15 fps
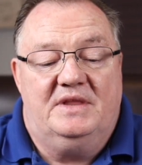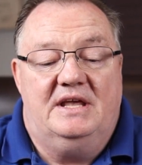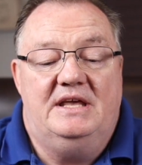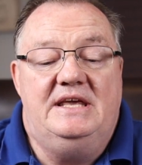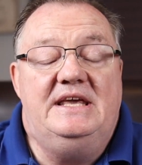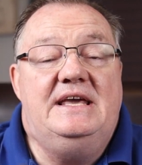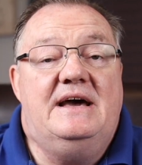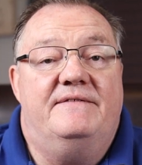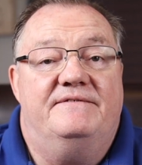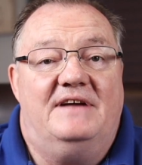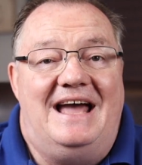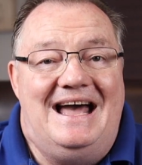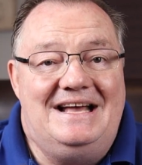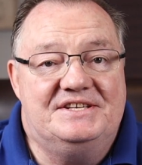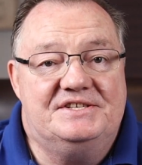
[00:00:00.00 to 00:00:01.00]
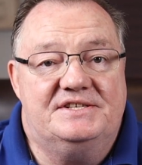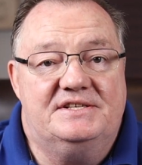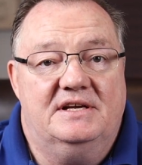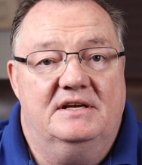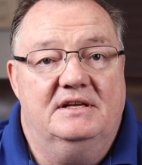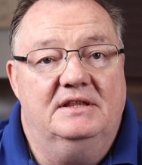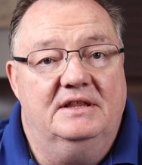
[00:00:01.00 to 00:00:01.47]
EF-S
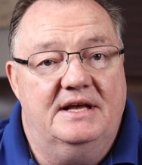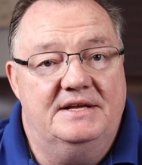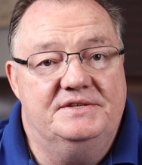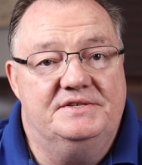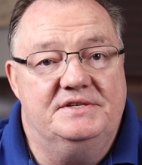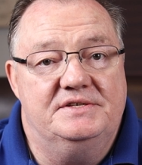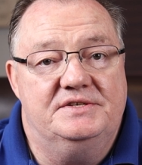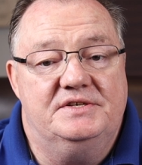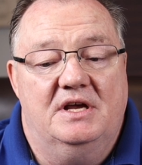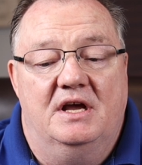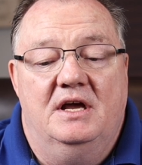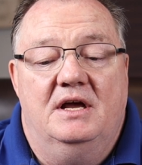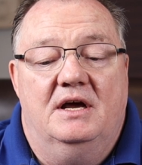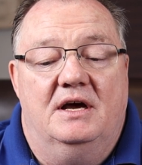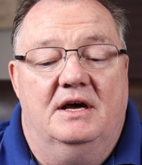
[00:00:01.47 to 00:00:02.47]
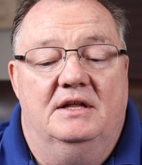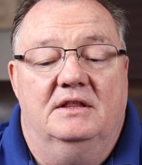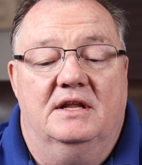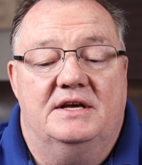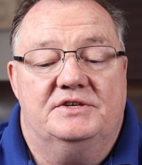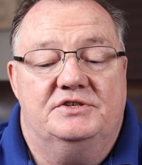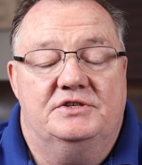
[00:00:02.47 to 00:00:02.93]
lenses
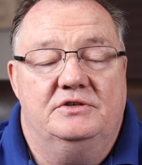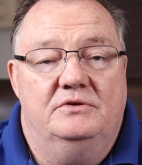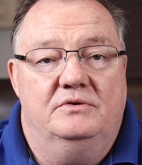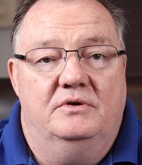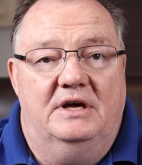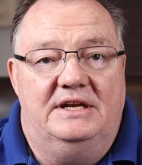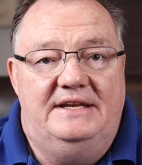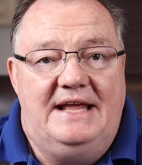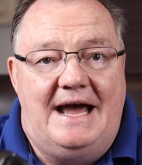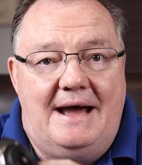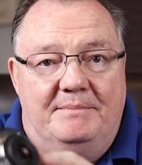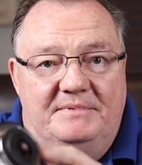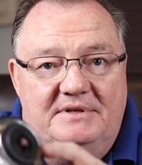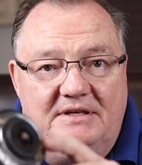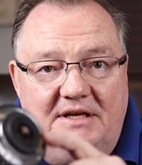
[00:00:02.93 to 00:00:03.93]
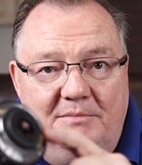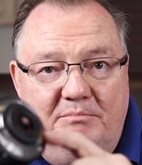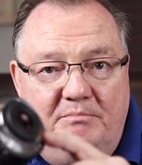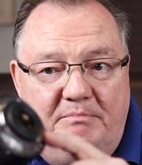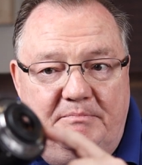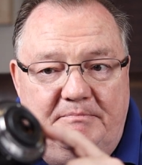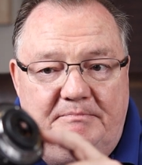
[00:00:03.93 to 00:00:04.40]
unless you adapt and
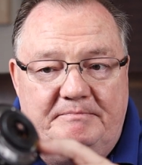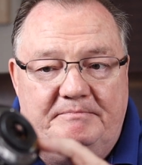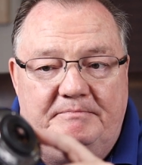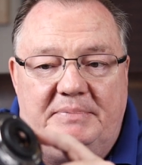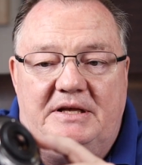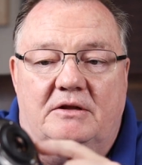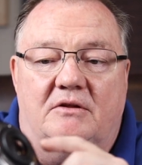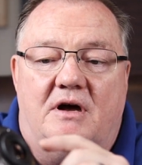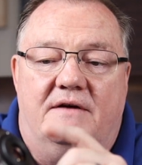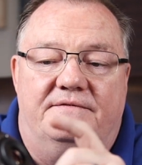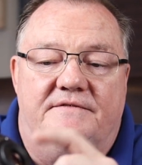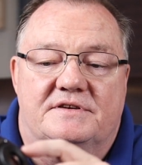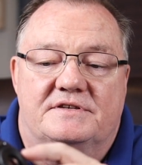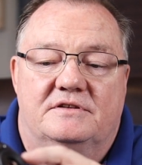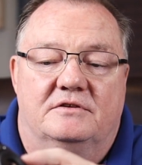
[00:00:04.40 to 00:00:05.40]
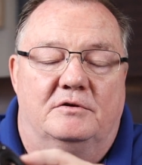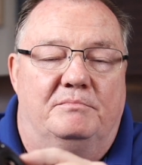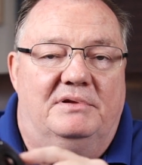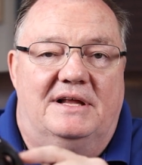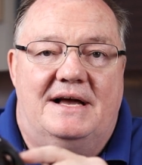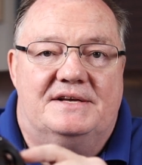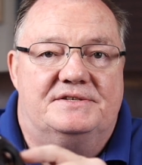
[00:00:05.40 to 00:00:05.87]
peel off this little
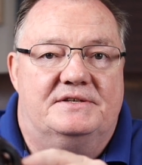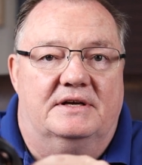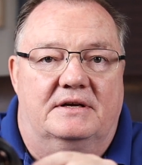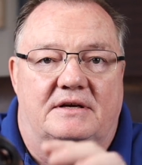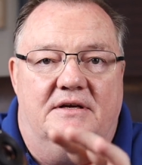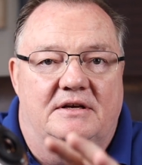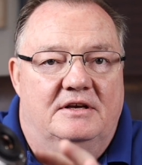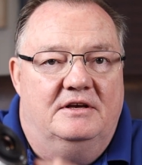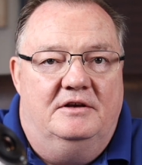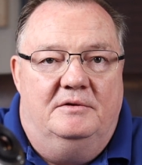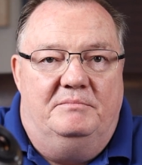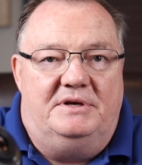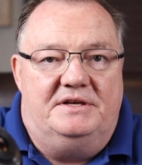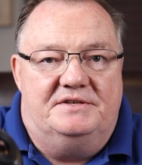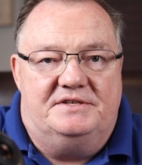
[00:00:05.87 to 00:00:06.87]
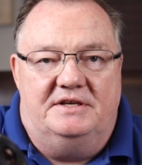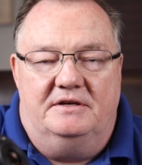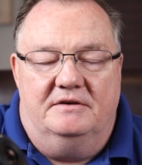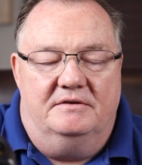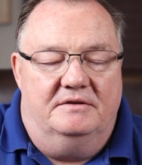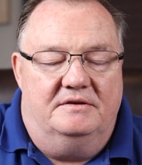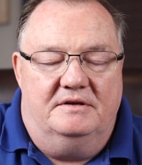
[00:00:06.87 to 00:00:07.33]
plastic piece here.
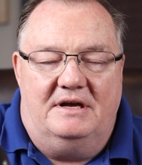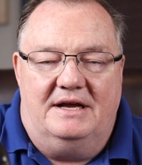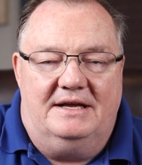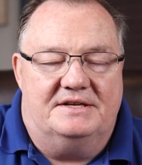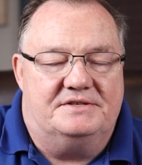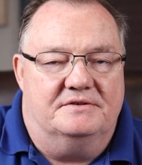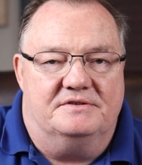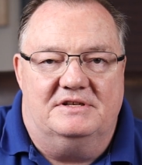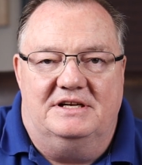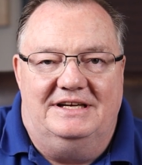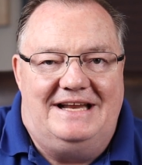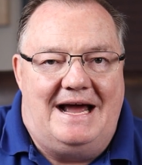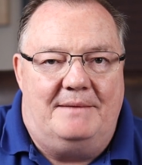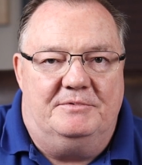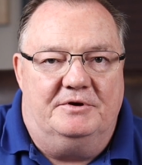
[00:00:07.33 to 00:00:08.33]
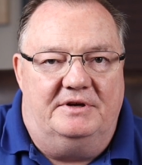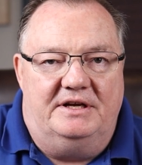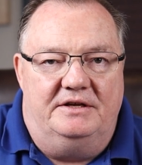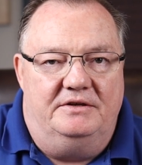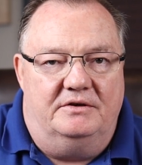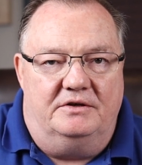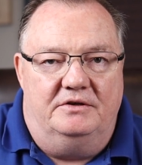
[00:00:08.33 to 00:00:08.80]
And I guess there's an adapter kit
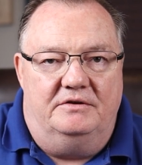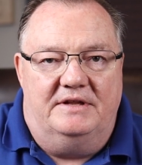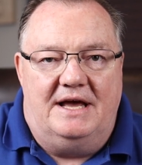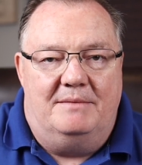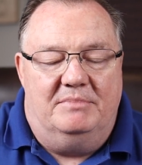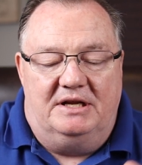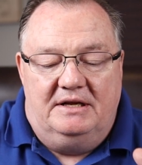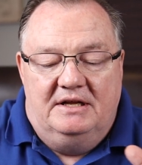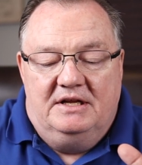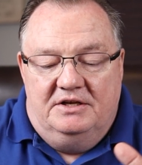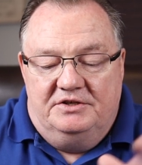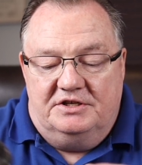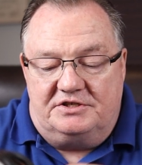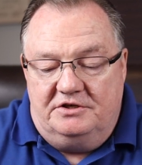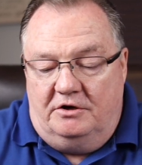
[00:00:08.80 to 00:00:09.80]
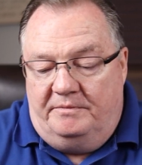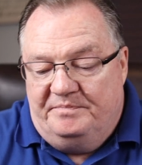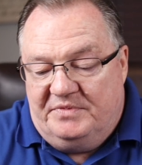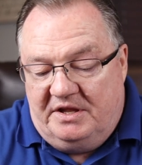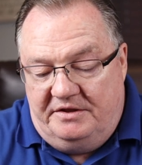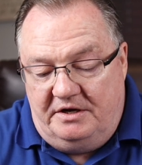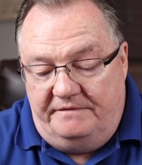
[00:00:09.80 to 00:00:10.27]
you can do that. But just know
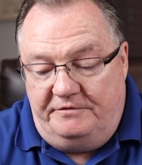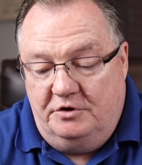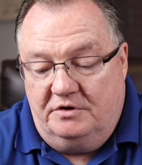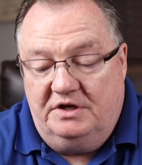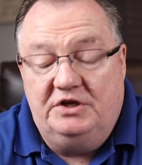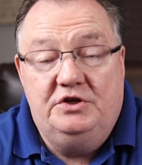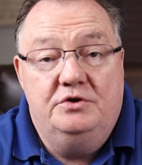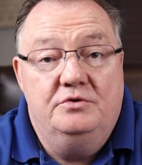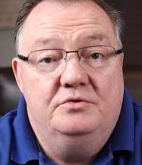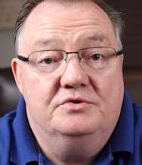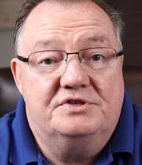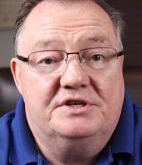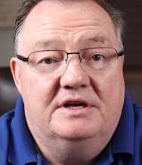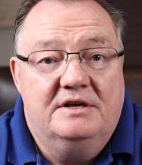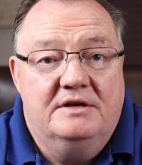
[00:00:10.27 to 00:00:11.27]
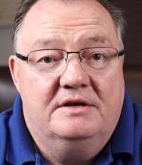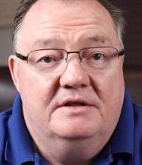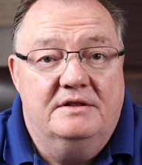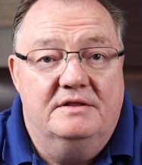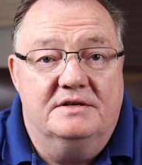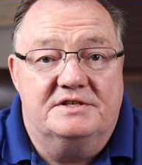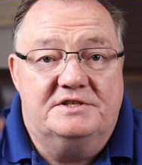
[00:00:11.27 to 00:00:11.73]
that if you're going to use
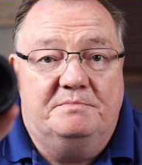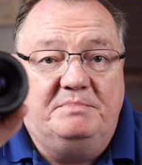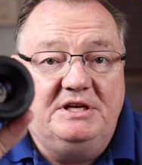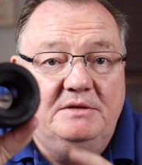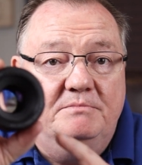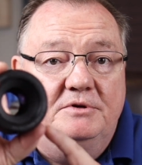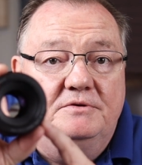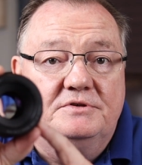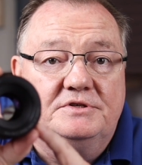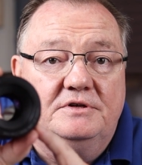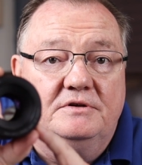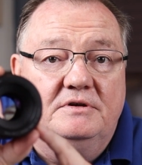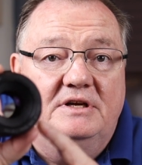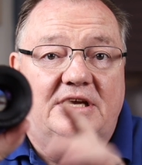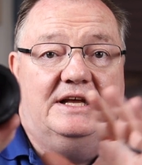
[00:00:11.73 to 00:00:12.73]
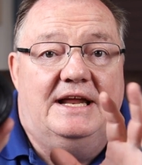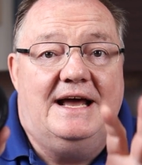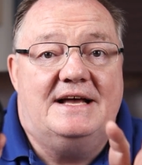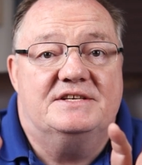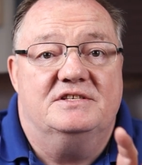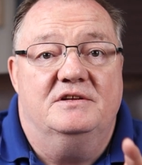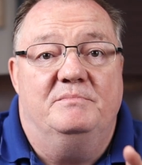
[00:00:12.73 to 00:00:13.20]
the speed booster, it
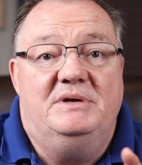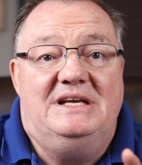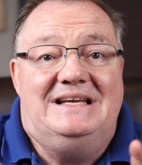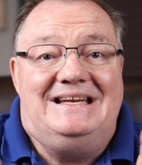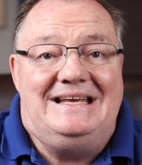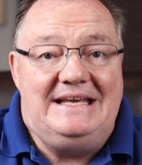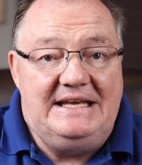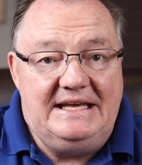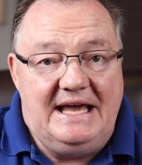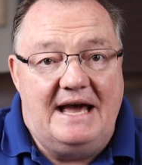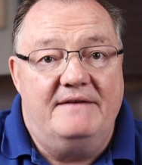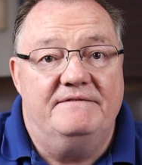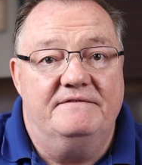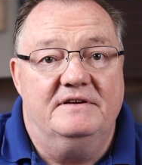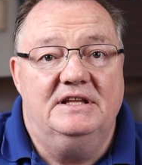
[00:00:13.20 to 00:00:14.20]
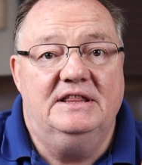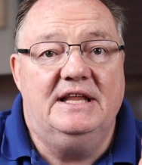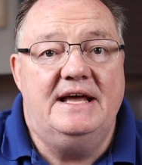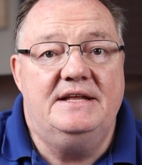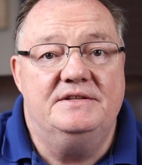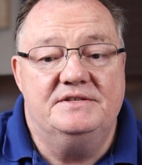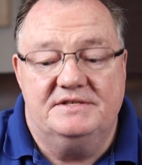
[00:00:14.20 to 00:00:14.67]
has to be an EF
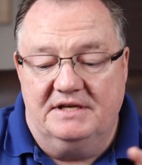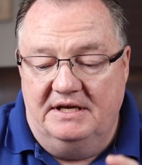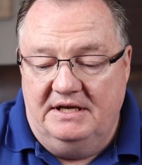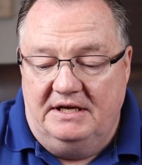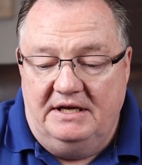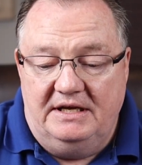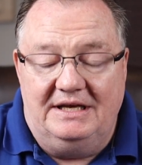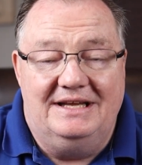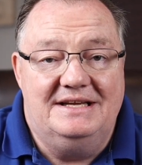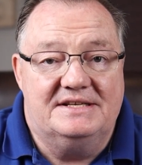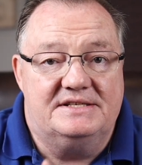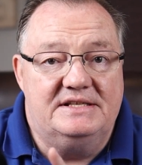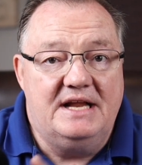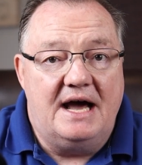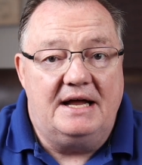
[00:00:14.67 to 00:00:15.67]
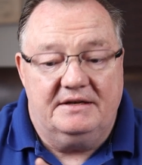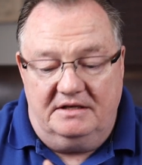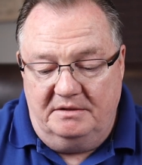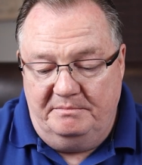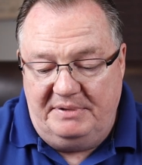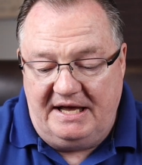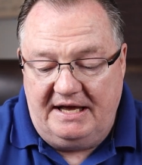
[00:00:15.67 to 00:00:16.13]
lens. It is not
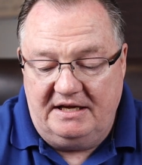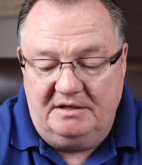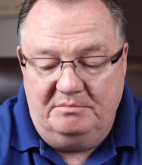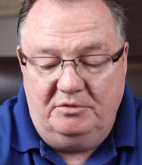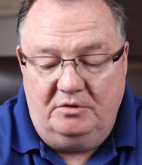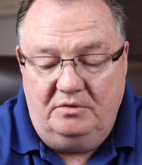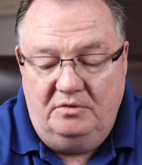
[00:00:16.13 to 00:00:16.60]
compatible